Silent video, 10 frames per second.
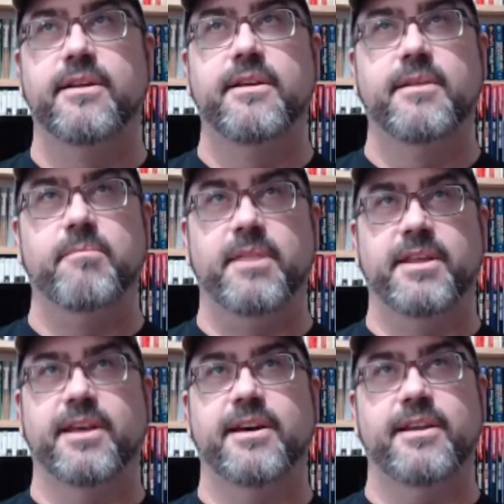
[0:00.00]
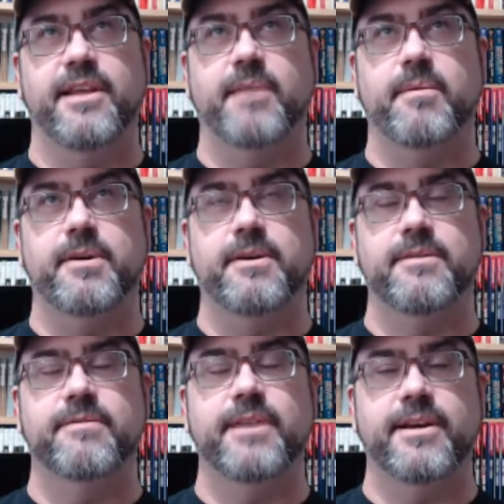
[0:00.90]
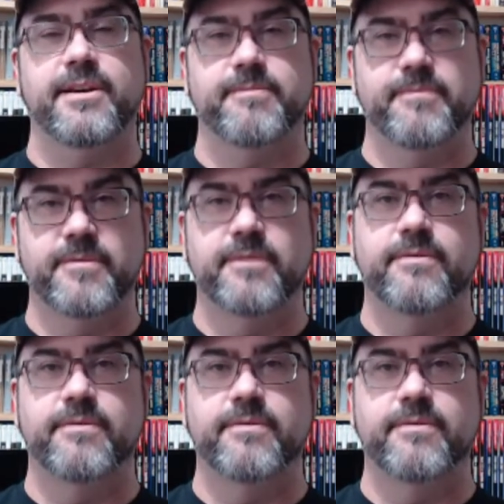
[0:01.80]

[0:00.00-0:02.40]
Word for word: Mythica, the MMO, for